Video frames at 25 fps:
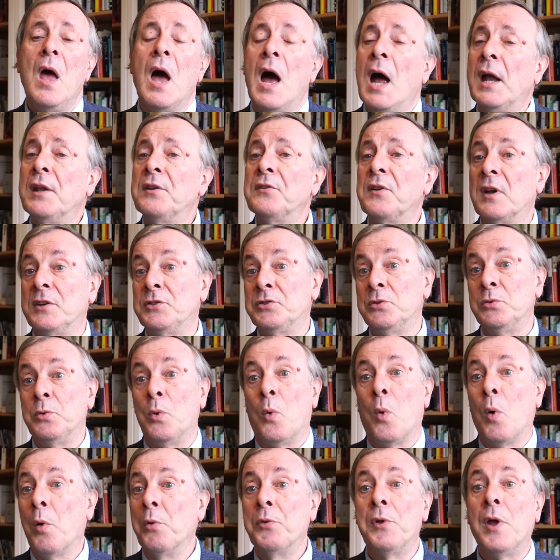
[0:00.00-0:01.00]
And as
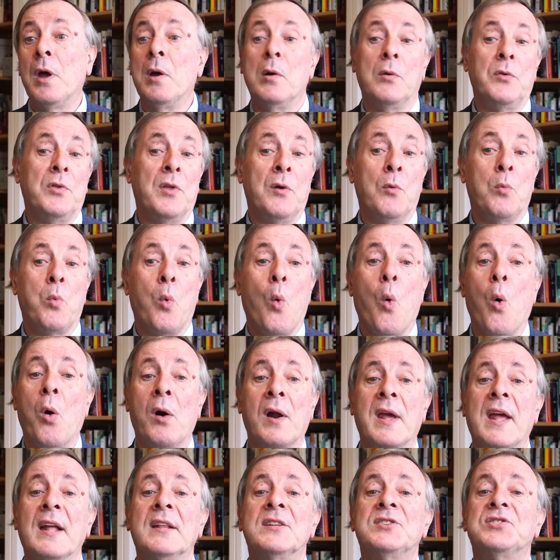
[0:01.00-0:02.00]
you all know, the
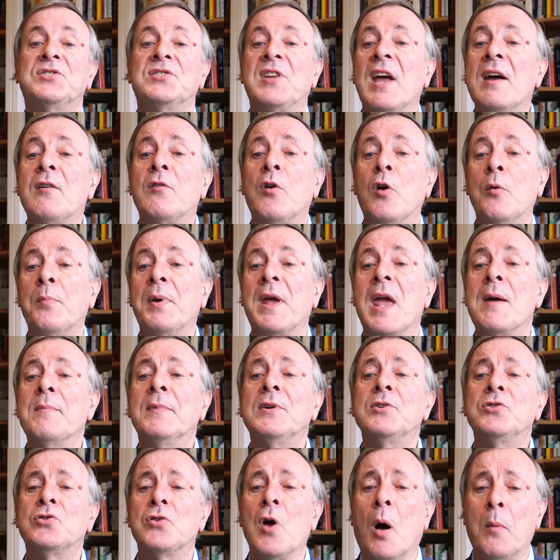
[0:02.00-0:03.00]
war against terror
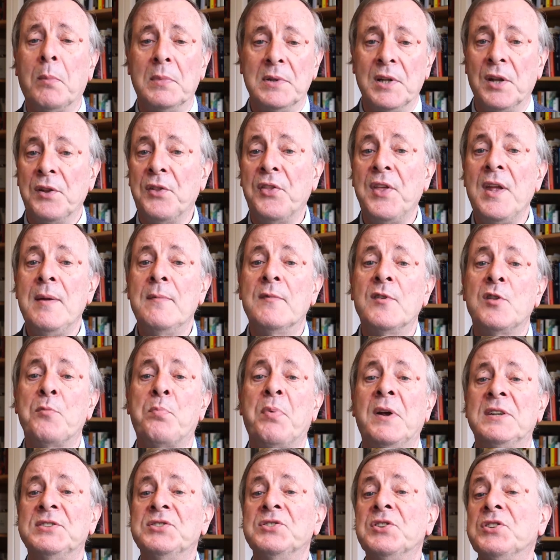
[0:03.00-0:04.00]
became a dominant theme of the
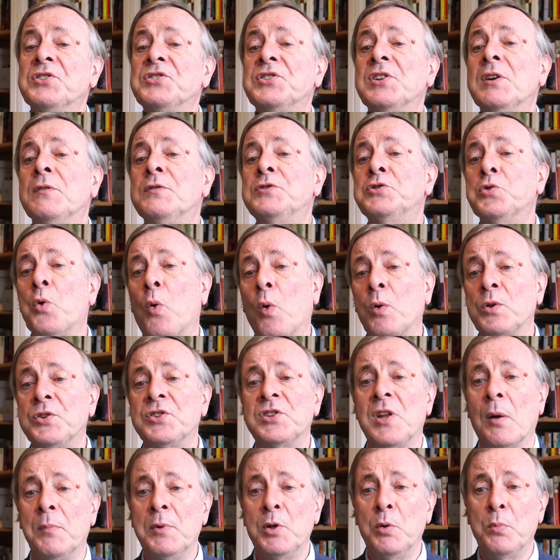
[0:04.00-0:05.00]
presidency of
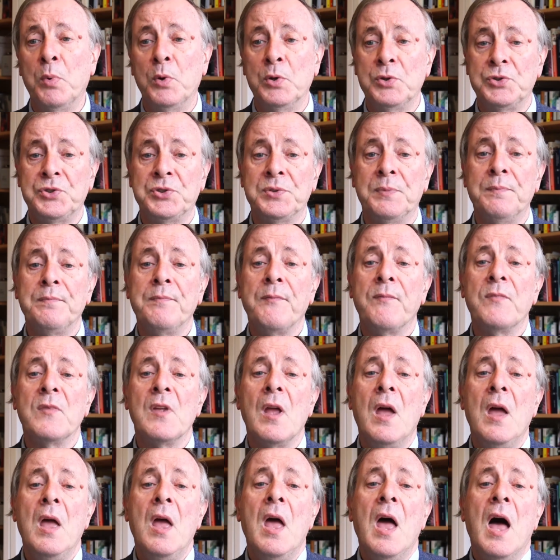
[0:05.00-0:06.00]
George W. Bush.
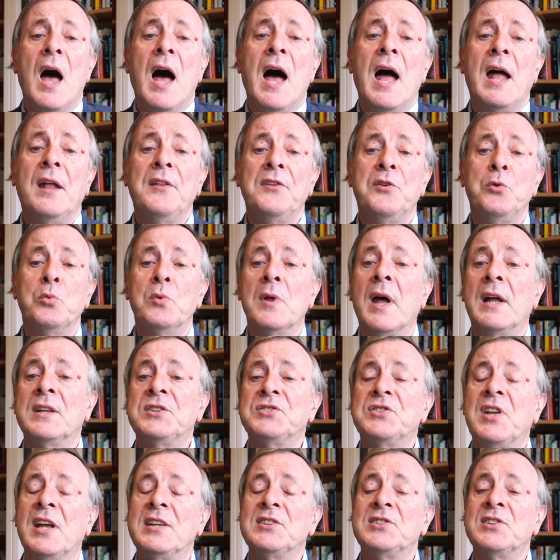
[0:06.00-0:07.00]
And the
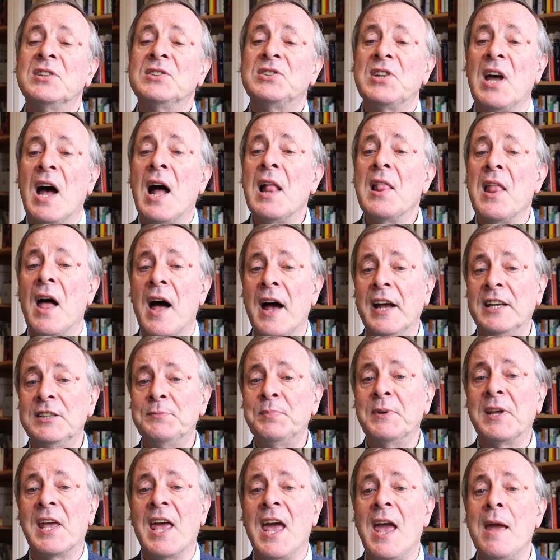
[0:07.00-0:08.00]
United States and its
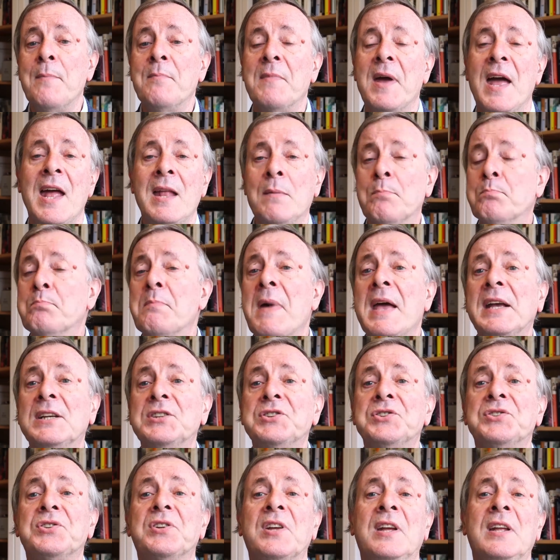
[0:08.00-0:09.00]
allies became
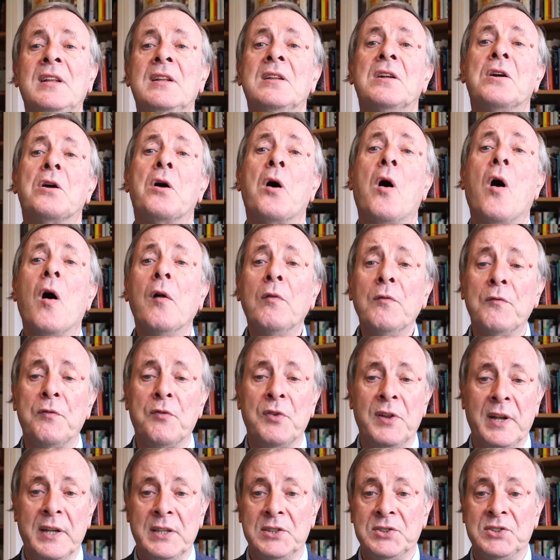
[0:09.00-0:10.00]
enmeshed in
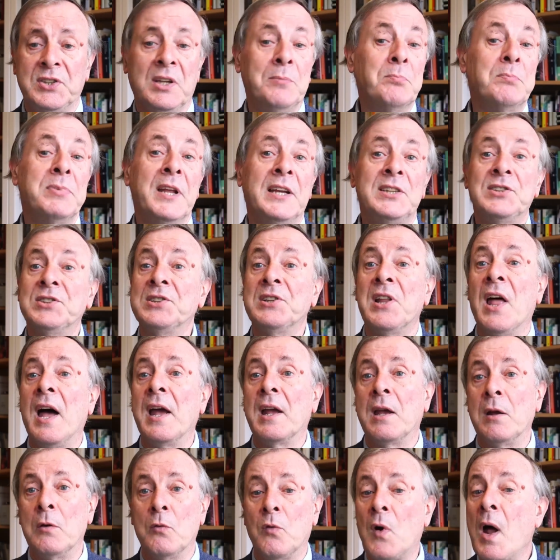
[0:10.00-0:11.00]
conflicts in places
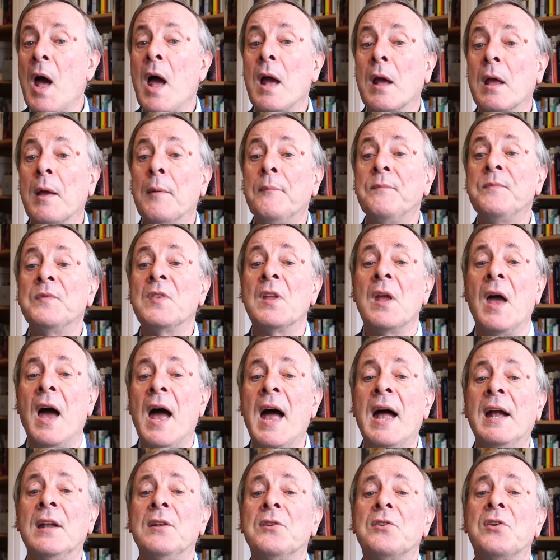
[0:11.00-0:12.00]
like Iraq
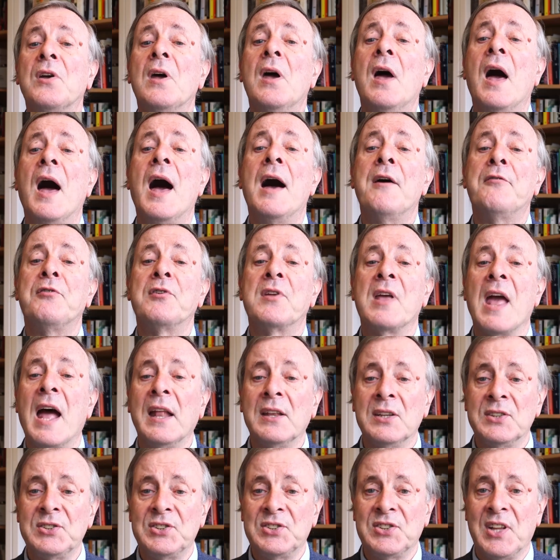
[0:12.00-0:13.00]
and
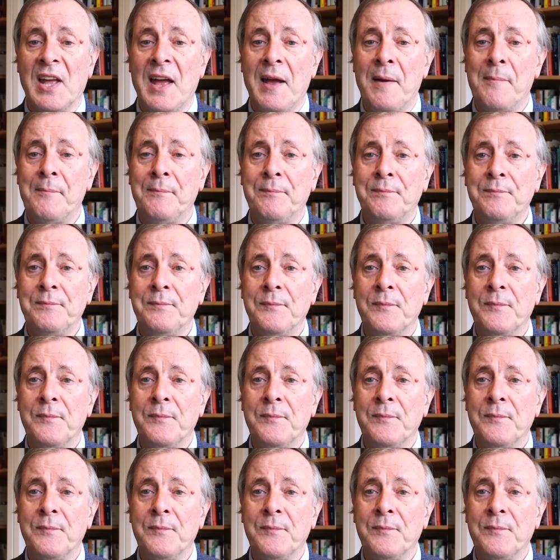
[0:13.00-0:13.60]
Afghanistan.